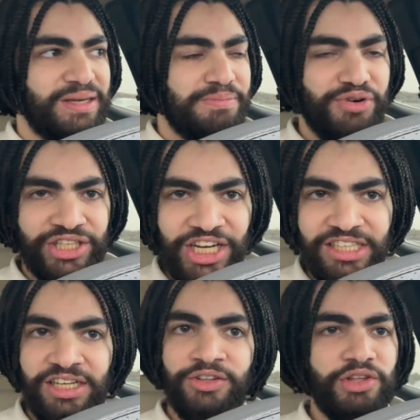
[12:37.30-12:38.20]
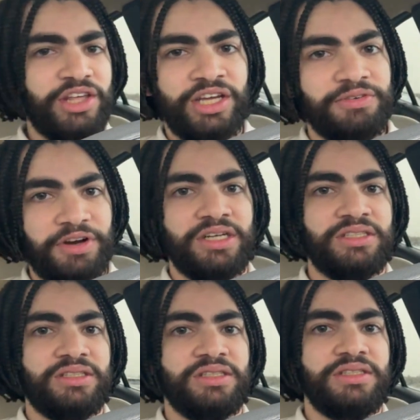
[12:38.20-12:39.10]
projecting to the
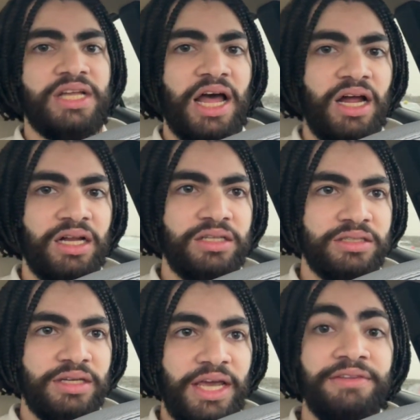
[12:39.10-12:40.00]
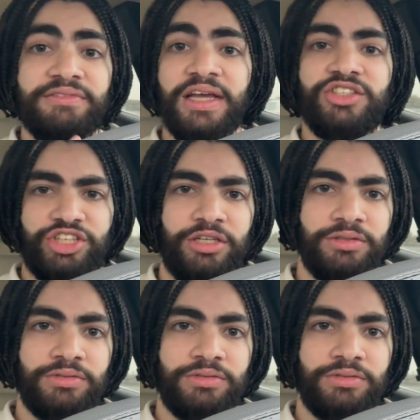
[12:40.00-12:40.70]
universe that intention.